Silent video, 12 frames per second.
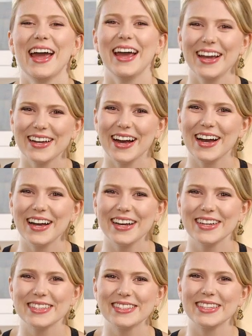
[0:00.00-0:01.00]
Hey
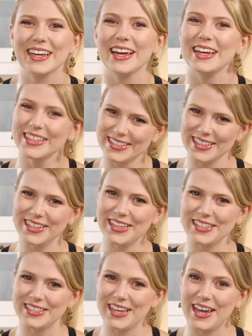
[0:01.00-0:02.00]
guys, it's
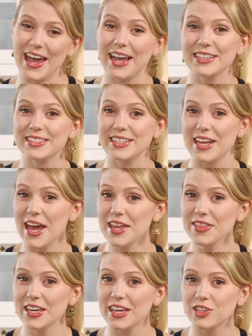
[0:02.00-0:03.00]
Alyssa, and today
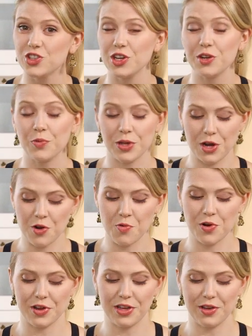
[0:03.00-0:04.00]
in the kitchen we are
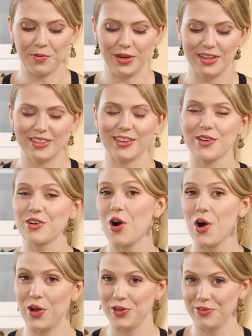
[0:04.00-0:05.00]
working with
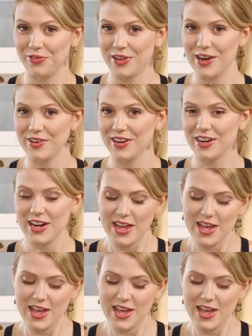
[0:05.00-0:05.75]
cauliflower.